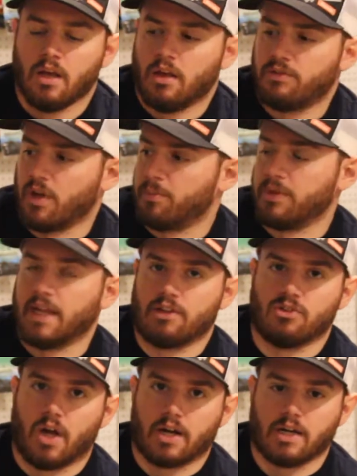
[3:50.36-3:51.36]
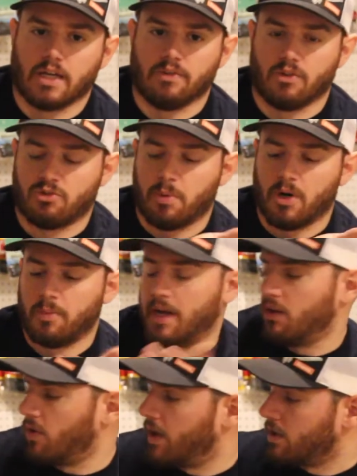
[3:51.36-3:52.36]
something that's not going to give the spinnerbait
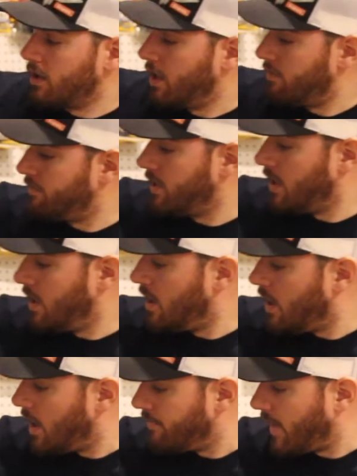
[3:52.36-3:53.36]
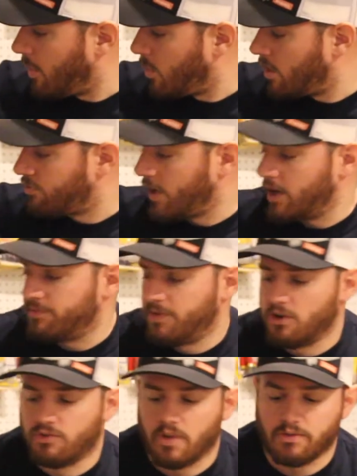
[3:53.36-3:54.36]
a lot of lift. If I want to try to
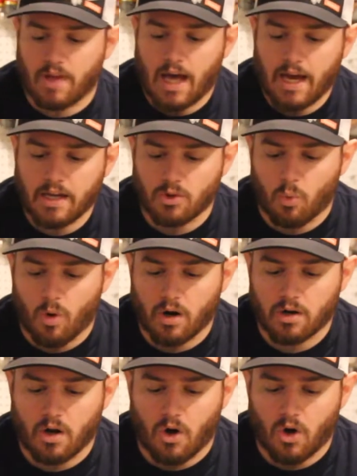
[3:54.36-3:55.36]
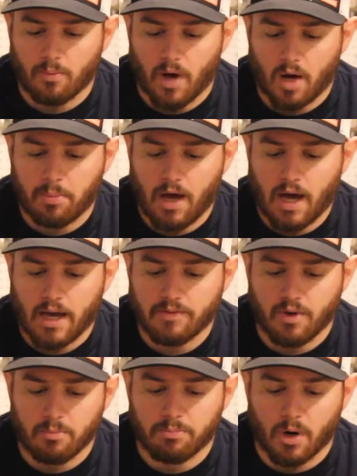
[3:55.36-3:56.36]
fish this high in the water column, up high,
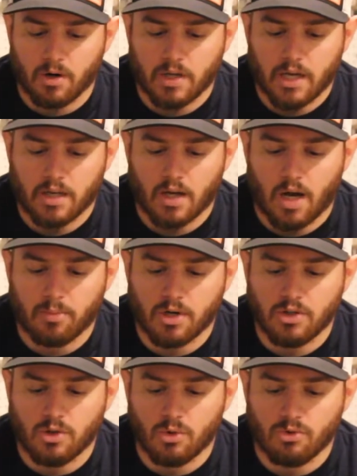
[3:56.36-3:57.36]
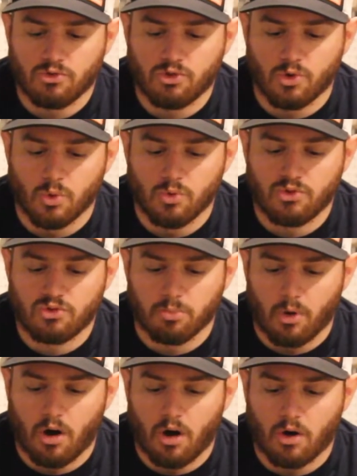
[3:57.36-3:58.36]
if I'm burning it, I'm going to use two
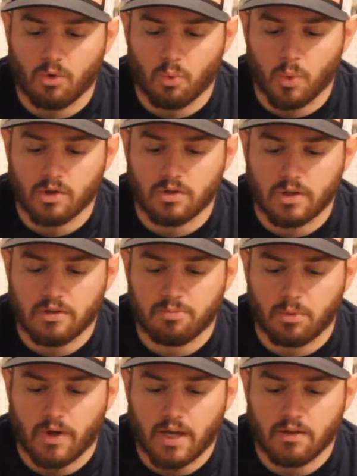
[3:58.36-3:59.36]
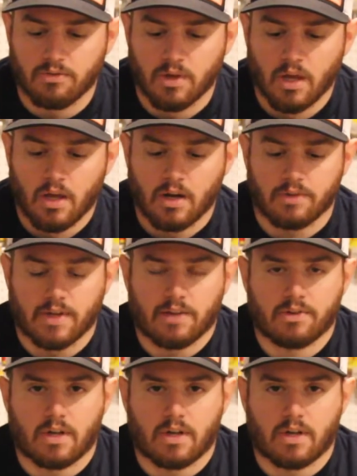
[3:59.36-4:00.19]
small willow leaf blades, because that's